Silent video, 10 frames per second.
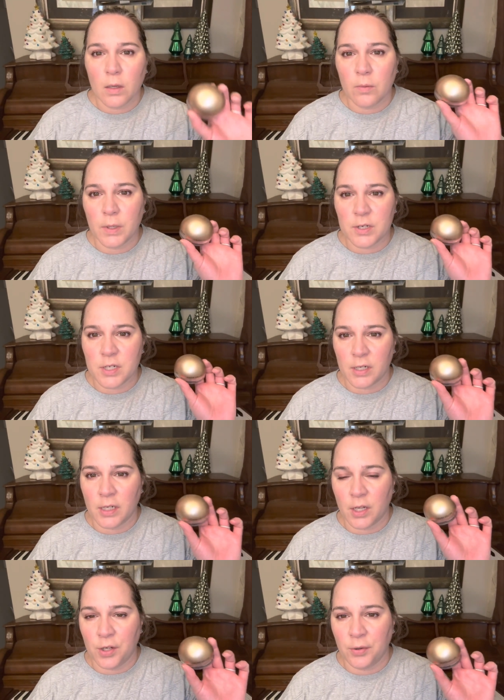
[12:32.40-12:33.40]
We are starting
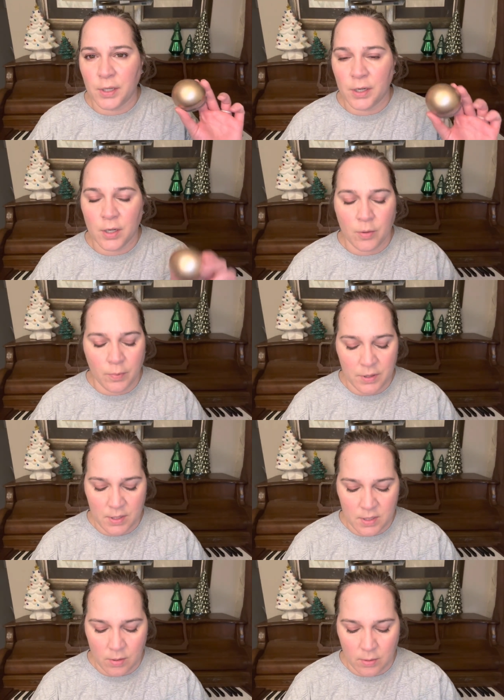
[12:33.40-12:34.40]
a new year with
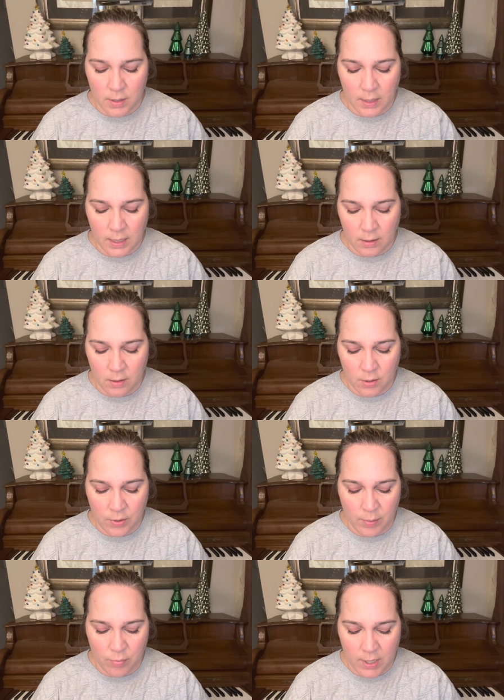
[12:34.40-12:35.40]
this Laura Geller
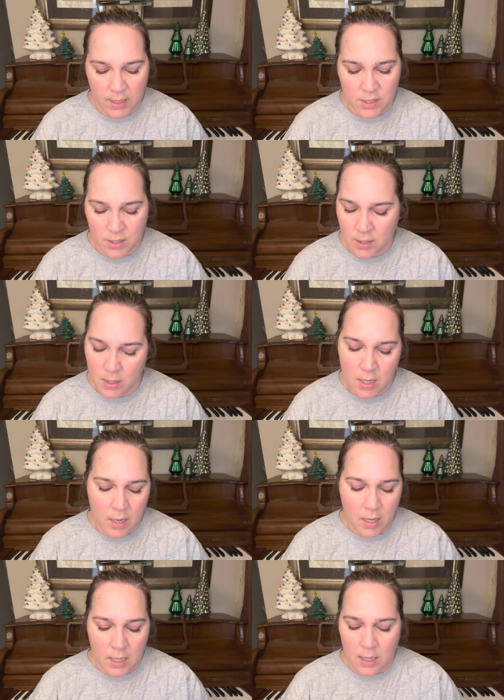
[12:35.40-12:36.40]
cream bronzer.
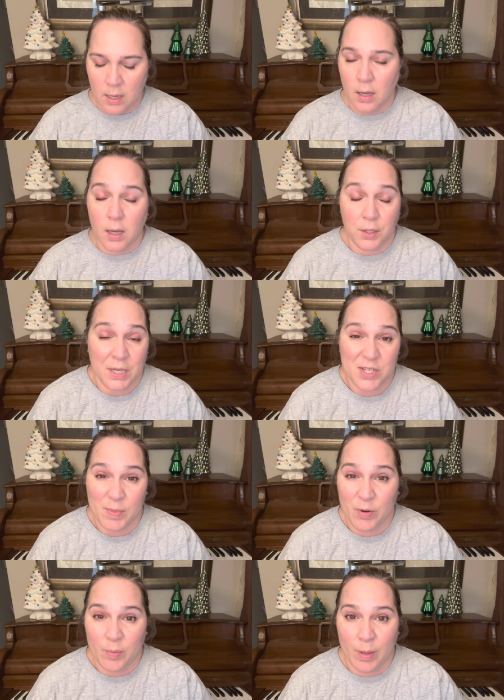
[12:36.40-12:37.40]
Uh, you guys
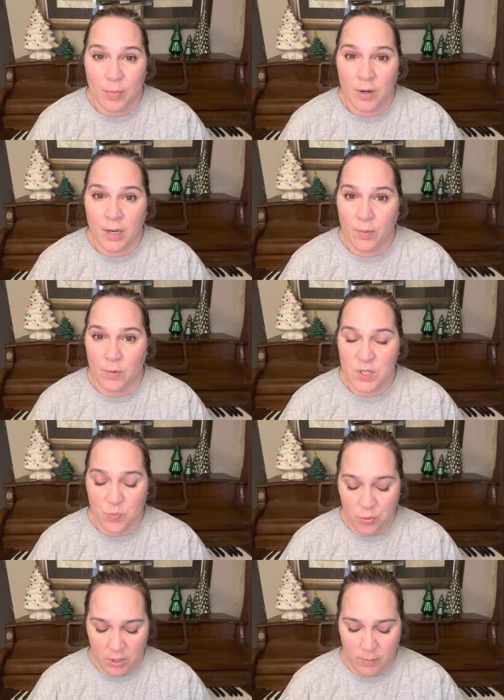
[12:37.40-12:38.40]
might remember it was
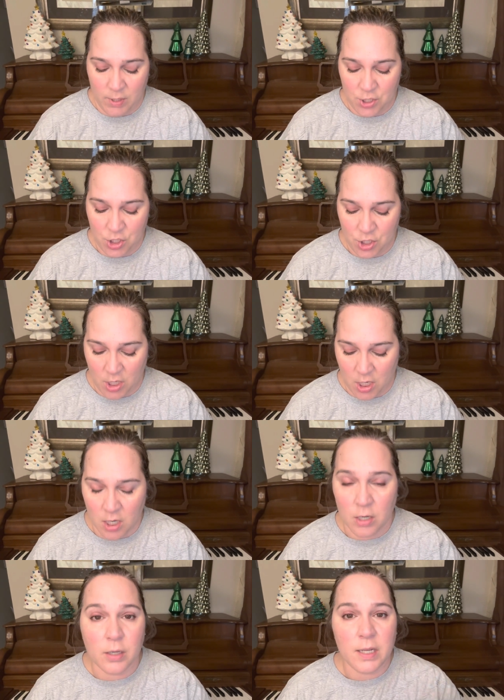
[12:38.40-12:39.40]
pretty much
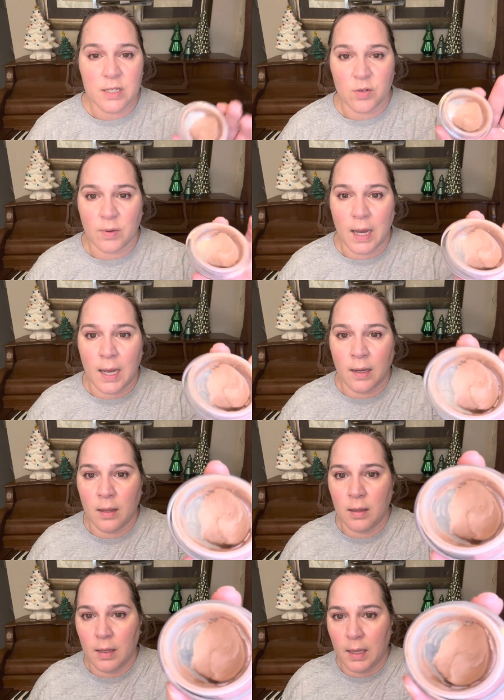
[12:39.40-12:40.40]
hard as a rock,
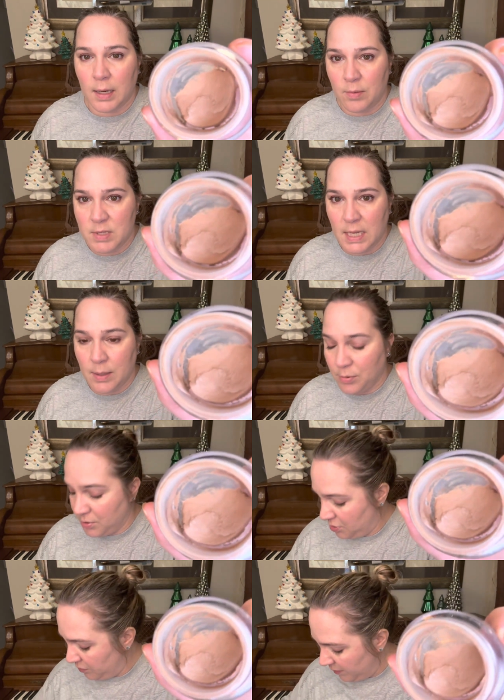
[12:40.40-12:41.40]
and I was able
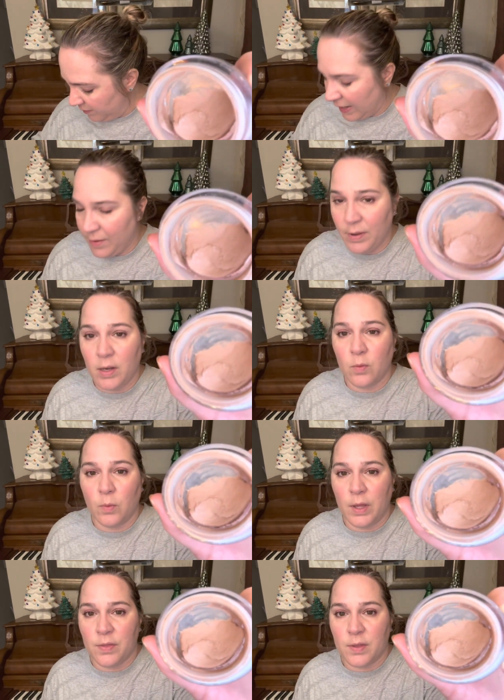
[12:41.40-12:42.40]
to revive it
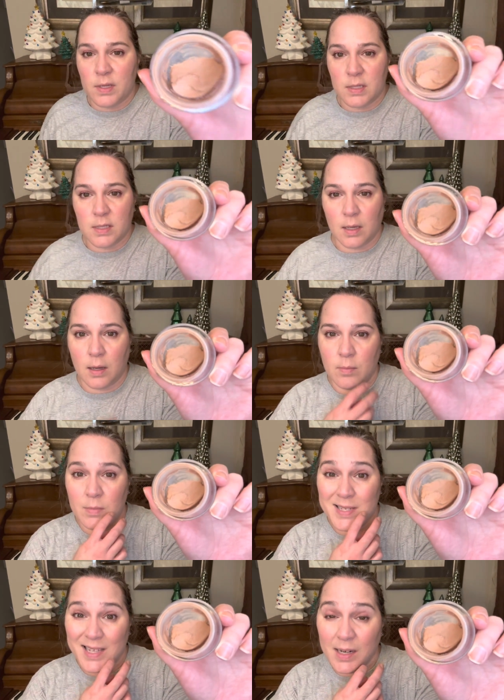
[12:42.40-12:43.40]
with
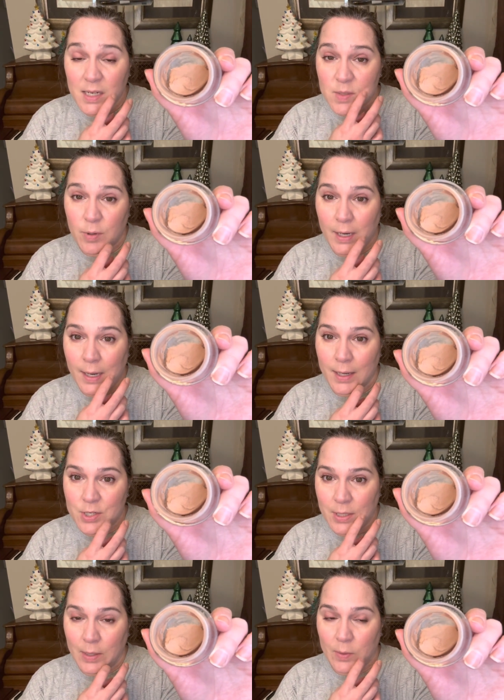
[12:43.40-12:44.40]
some setting spray,
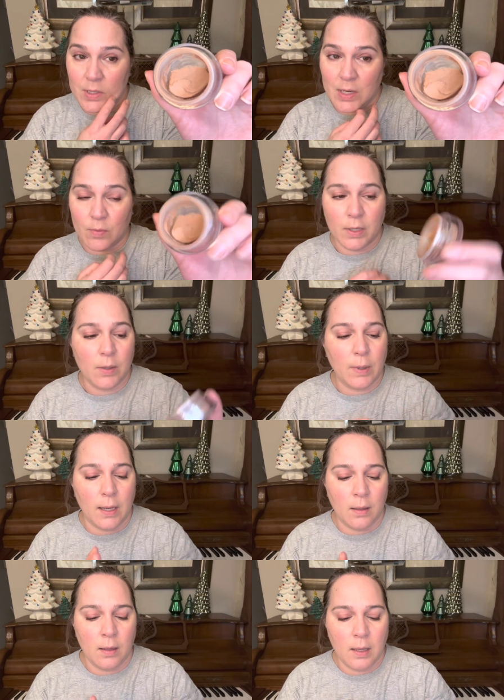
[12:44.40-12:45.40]
actually. It worked out really
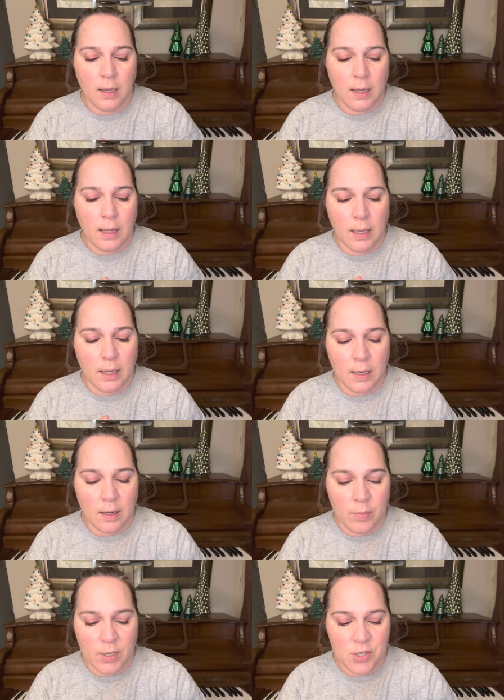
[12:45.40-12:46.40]
well, and
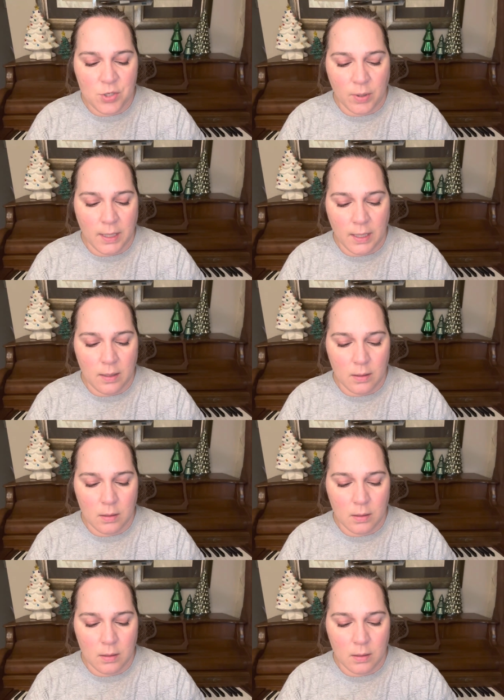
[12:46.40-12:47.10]
I've been enjoying it.